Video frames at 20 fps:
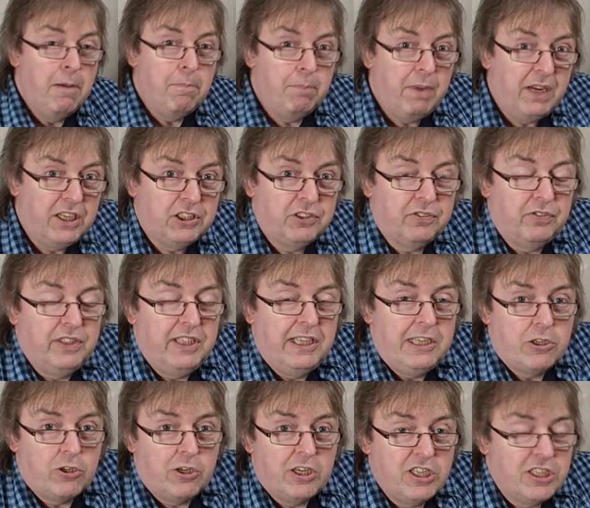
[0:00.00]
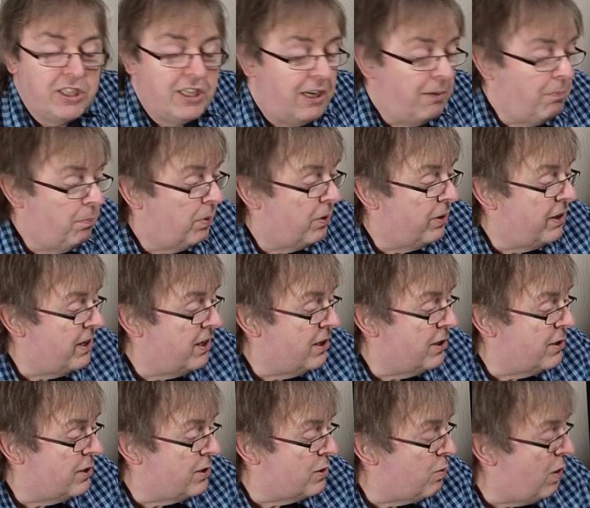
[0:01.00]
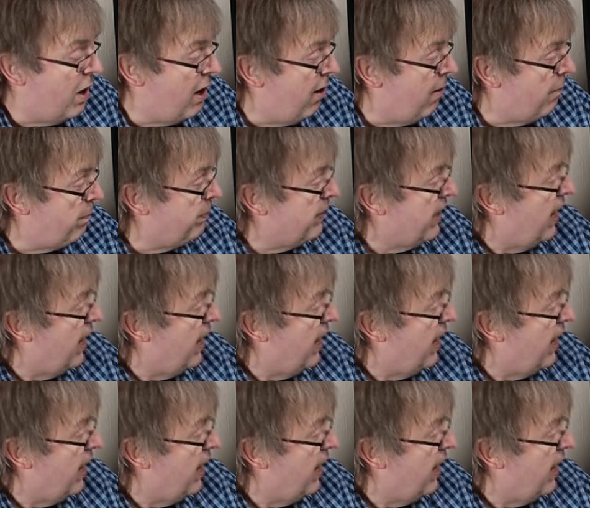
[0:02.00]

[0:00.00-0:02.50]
Makes for an interesting print as well.